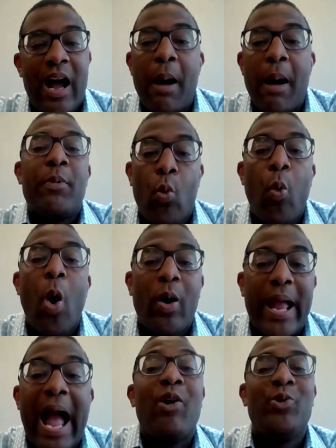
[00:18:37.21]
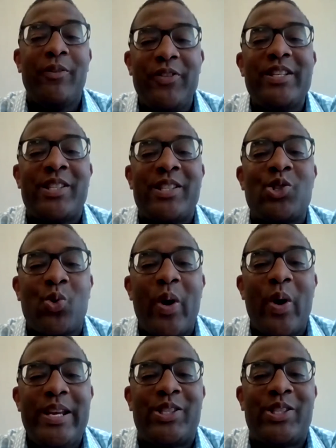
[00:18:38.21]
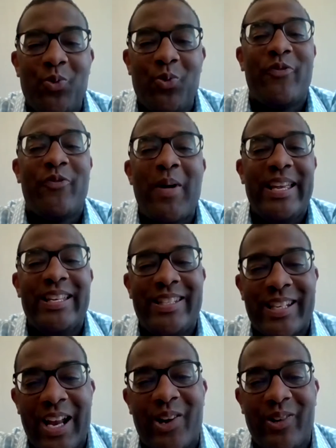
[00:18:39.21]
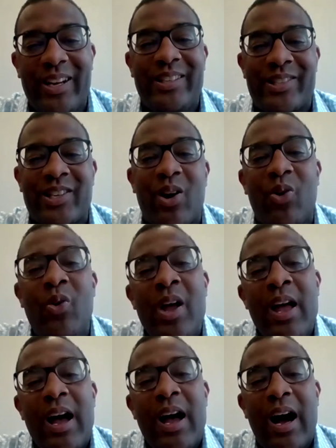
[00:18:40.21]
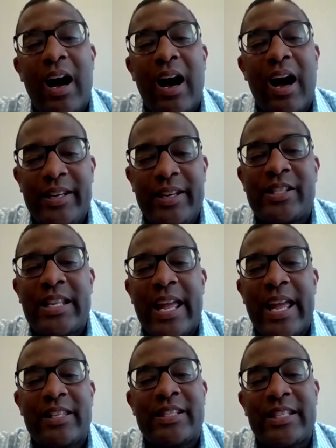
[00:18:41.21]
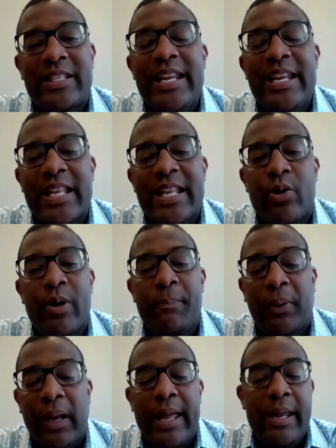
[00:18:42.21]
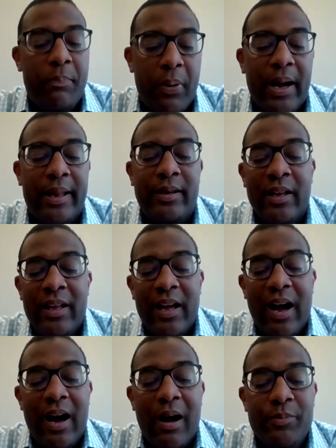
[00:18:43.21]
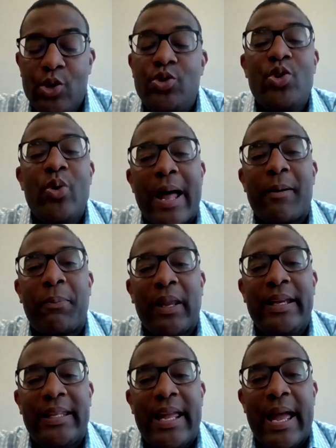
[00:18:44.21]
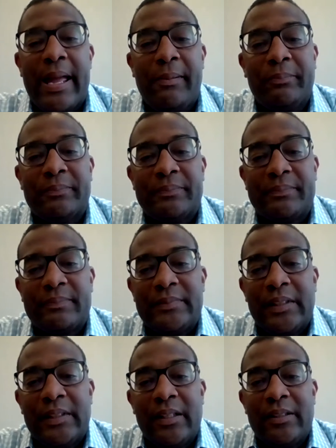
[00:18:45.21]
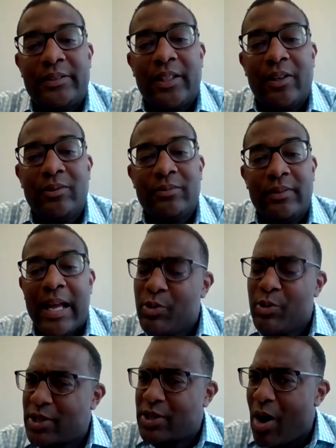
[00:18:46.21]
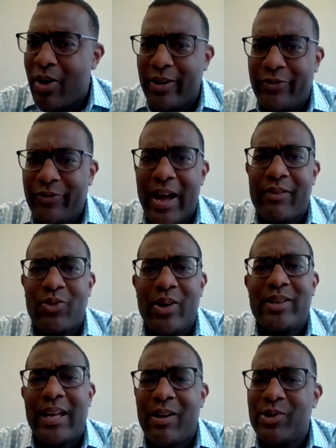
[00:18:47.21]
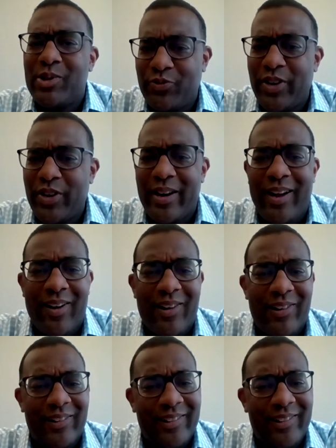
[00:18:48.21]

I'm going to walk out of the situation with my integrity. So understand the stakes that are in play, but you do got to play the game. Yeah. So that was hard. 5 questions. That was very hard.